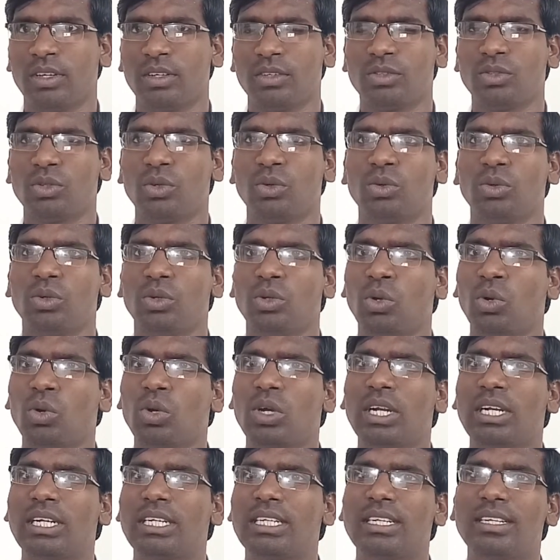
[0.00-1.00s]
so no
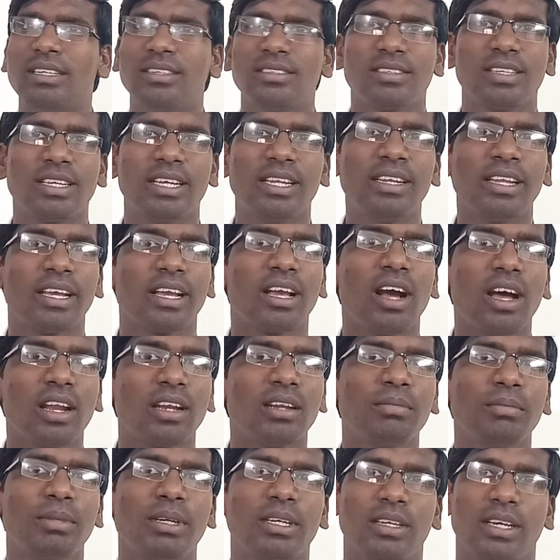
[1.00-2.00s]
country is in
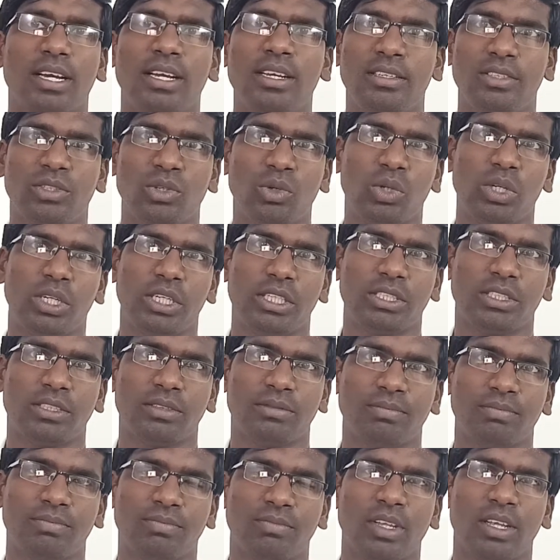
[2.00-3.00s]
economic
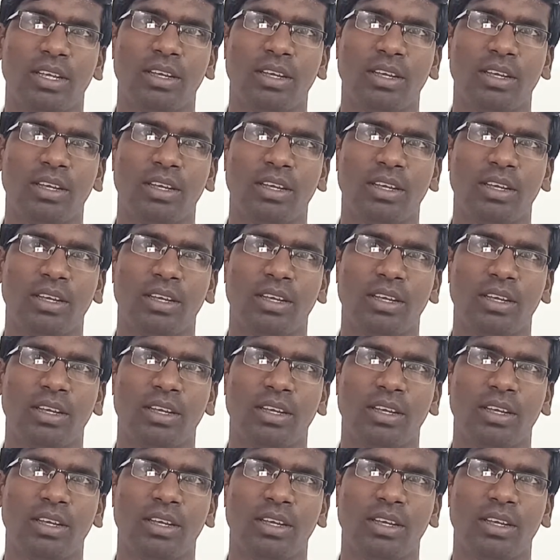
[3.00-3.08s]
isolation.